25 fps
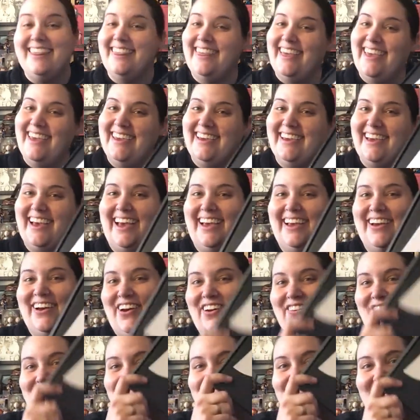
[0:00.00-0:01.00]
think, I
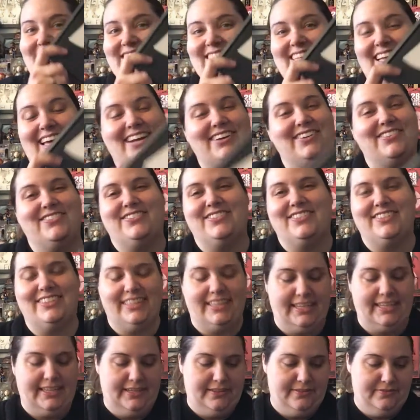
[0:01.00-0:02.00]
hope, because I don't
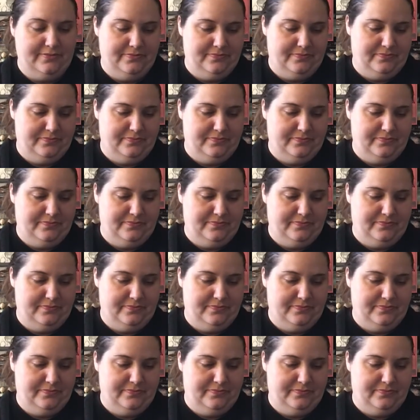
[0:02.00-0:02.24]
really...